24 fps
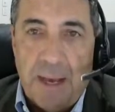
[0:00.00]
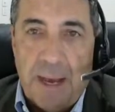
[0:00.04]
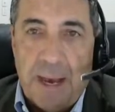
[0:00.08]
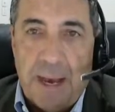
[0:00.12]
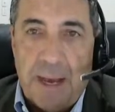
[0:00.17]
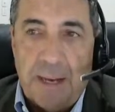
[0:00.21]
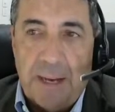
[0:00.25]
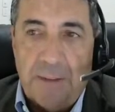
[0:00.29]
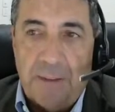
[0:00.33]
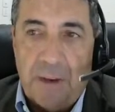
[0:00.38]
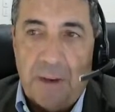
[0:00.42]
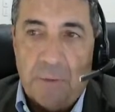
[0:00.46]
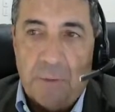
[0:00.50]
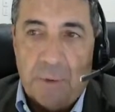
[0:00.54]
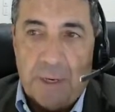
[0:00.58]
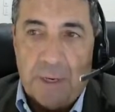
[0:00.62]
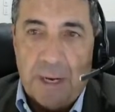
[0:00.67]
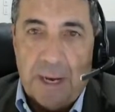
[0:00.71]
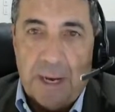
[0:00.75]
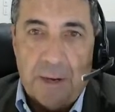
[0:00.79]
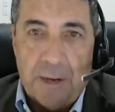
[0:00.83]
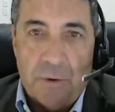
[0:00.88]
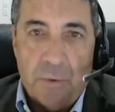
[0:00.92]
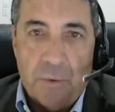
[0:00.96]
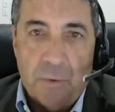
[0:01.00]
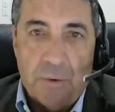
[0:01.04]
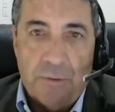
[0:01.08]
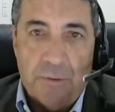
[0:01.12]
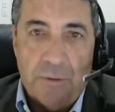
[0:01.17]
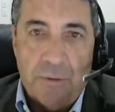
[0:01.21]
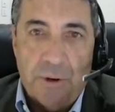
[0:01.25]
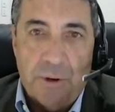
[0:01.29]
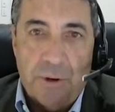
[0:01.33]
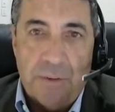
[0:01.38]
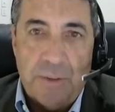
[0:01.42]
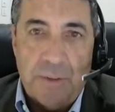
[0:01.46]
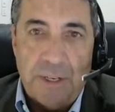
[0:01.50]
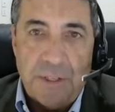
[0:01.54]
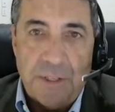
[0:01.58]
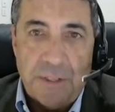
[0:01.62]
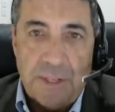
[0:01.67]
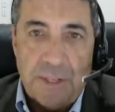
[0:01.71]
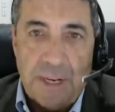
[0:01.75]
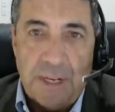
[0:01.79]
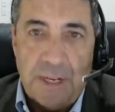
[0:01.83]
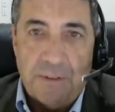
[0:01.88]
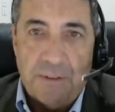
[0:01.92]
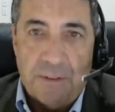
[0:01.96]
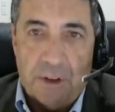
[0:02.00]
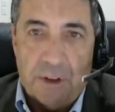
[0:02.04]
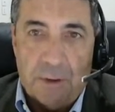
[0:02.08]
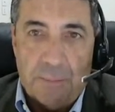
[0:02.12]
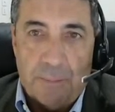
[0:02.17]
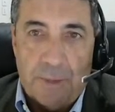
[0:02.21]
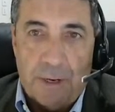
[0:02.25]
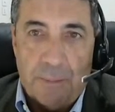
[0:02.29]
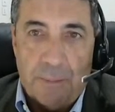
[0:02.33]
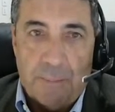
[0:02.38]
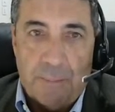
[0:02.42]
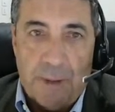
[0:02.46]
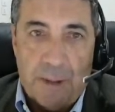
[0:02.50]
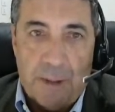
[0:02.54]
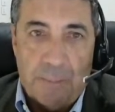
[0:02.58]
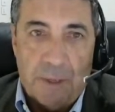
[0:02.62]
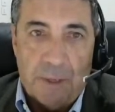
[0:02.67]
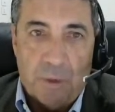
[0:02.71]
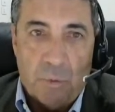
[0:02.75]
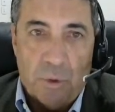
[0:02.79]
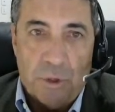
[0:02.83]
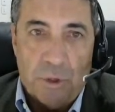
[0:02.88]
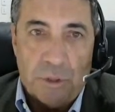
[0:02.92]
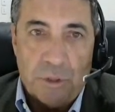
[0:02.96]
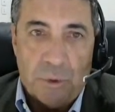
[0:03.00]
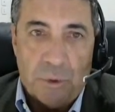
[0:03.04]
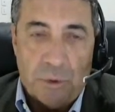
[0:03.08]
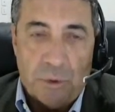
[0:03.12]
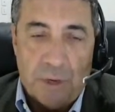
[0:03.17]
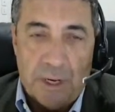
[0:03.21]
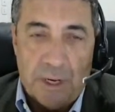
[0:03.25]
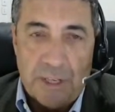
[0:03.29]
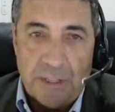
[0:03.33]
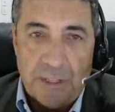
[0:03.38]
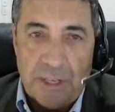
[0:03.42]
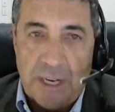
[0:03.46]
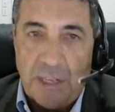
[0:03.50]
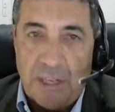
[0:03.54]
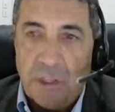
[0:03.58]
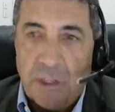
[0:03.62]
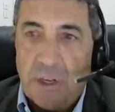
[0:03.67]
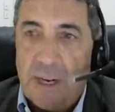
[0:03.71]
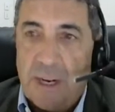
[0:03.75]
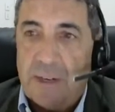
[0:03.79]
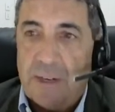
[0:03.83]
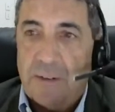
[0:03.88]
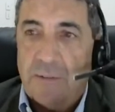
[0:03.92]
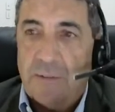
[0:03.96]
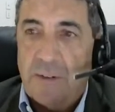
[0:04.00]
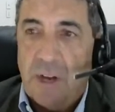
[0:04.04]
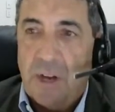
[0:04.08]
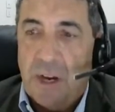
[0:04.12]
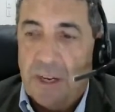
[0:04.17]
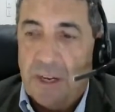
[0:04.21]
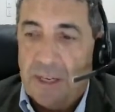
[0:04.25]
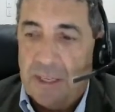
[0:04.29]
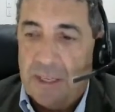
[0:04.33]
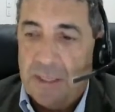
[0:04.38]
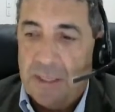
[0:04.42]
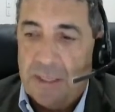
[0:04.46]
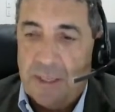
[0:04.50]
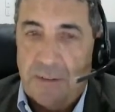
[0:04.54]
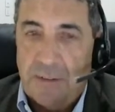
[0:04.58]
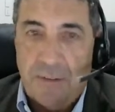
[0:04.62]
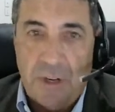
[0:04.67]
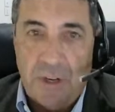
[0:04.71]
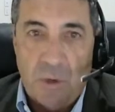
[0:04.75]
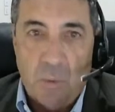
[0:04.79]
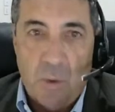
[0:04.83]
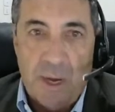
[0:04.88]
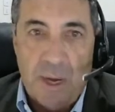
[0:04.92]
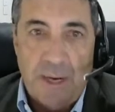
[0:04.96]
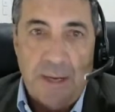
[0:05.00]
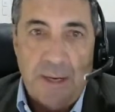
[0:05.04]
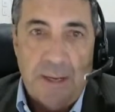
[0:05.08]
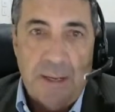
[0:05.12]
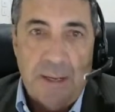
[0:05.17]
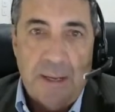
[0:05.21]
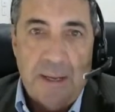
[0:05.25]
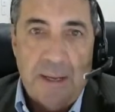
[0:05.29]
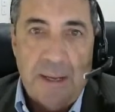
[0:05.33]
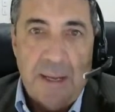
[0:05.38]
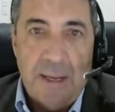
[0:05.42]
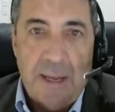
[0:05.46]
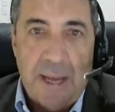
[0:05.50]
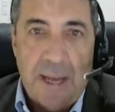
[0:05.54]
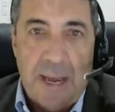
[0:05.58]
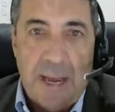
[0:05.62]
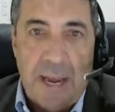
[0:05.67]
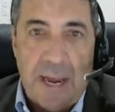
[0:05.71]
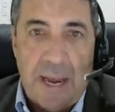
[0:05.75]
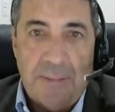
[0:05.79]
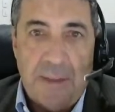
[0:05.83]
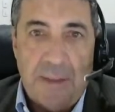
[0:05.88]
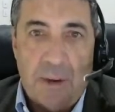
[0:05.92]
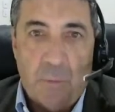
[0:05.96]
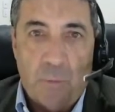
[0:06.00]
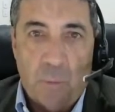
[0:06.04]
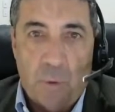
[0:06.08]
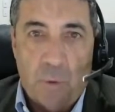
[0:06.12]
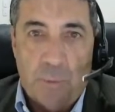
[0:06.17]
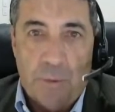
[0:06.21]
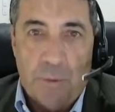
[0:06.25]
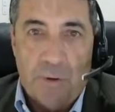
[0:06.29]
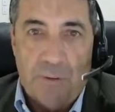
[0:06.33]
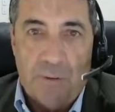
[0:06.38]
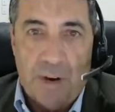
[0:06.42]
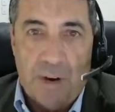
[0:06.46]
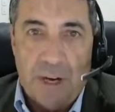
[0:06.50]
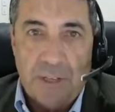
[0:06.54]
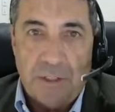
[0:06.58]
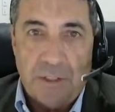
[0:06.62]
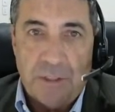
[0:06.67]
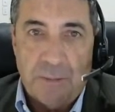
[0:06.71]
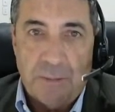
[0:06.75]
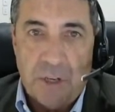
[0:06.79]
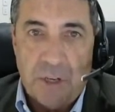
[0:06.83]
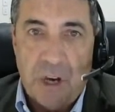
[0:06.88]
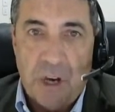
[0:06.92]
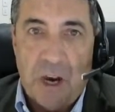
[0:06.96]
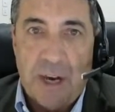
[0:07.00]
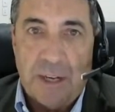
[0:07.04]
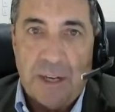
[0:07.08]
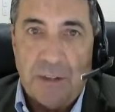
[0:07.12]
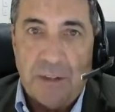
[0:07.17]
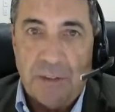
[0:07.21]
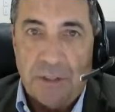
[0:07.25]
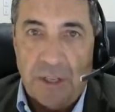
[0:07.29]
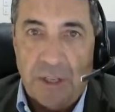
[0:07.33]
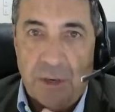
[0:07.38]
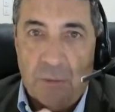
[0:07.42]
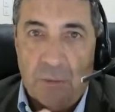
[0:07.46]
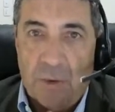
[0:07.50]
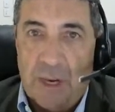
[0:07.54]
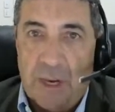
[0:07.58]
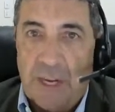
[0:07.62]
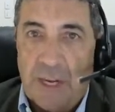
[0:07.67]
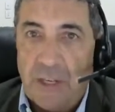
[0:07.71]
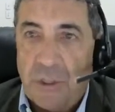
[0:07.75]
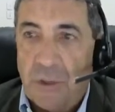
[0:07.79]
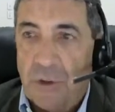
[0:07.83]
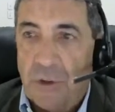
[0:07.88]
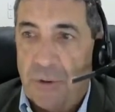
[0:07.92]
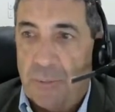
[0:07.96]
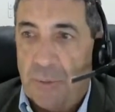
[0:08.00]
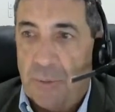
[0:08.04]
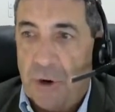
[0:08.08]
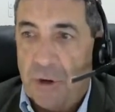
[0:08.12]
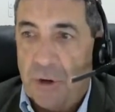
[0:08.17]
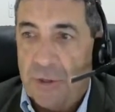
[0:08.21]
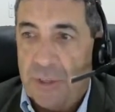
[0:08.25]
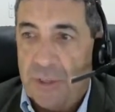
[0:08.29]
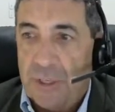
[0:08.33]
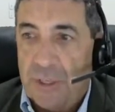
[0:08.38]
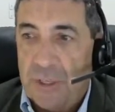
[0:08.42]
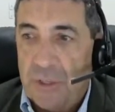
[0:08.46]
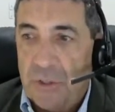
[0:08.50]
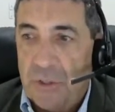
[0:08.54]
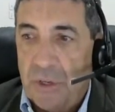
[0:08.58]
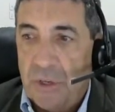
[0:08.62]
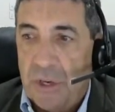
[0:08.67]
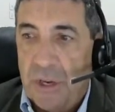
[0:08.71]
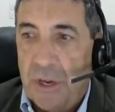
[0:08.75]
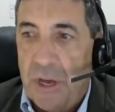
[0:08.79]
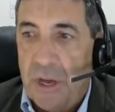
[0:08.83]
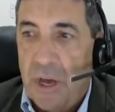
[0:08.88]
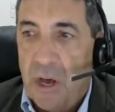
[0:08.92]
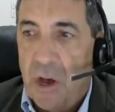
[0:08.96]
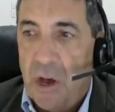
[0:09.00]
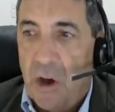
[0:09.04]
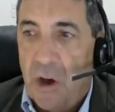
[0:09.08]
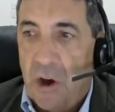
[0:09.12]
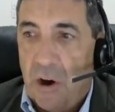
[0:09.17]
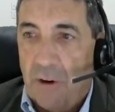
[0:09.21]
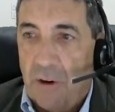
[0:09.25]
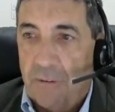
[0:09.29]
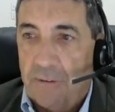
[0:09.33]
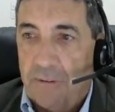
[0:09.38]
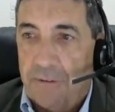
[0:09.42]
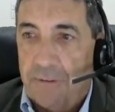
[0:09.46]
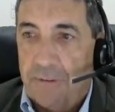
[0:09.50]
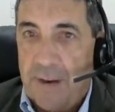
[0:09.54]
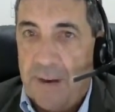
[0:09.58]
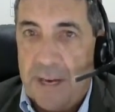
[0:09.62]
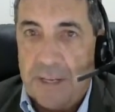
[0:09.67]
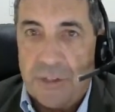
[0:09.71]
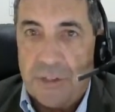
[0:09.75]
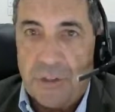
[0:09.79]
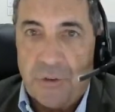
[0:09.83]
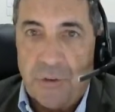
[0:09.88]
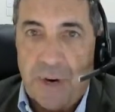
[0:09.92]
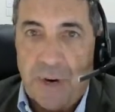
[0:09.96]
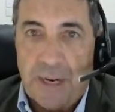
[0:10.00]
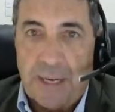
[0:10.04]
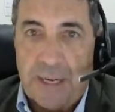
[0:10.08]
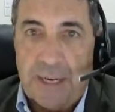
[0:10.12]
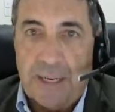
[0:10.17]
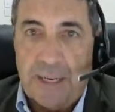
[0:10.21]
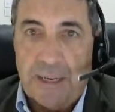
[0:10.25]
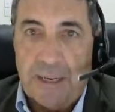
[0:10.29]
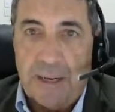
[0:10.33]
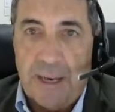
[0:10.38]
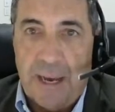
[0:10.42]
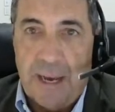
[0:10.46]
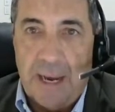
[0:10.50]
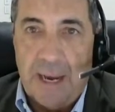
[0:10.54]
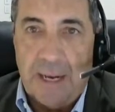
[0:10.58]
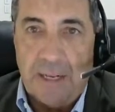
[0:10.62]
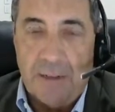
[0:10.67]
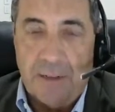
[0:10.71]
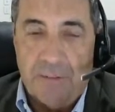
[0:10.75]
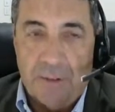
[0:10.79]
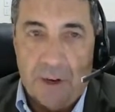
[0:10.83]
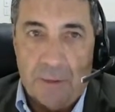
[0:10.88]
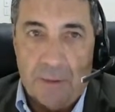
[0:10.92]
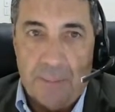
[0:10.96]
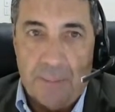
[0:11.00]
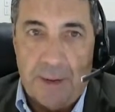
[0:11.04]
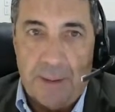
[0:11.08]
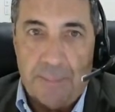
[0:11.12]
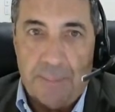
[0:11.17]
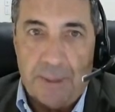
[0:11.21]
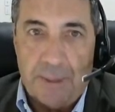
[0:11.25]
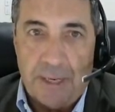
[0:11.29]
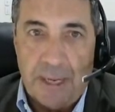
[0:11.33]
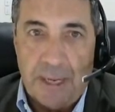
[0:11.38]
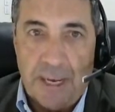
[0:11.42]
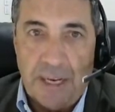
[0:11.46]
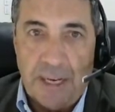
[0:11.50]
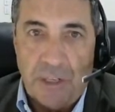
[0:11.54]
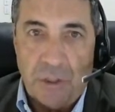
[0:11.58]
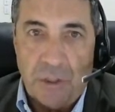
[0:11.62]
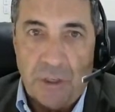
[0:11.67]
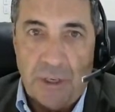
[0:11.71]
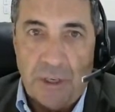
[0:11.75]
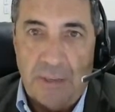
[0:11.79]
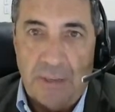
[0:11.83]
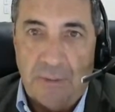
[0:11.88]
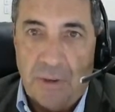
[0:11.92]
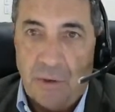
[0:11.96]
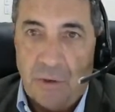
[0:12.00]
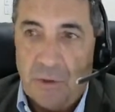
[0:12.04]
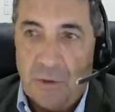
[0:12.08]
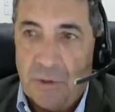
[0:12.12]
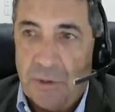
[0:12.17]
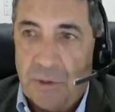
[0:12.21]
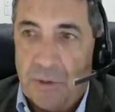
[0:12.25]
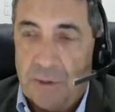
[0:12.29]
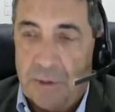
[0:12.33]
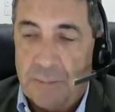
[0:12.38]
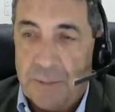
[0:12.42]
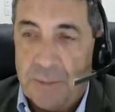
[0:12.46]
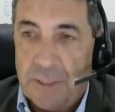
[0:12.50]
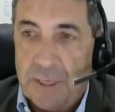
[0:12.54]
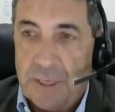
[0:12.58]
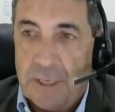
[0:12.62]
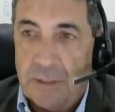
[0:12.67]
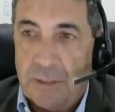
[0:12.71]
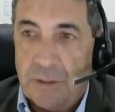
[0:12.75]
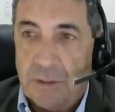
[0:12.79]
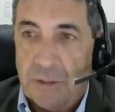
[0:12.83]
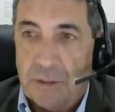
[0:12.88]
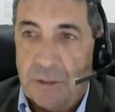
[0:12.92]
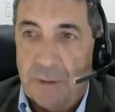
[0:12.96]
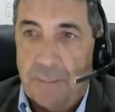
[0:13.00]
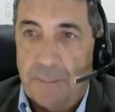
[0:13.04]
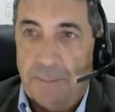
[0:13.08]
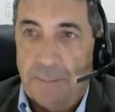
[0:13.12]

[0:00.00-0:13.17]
And in that regard, refer to the State Development and Public Works Organisation Act of 1971, and that will provide some guidance in relation to the process of fast tracking a development application in those circumstances.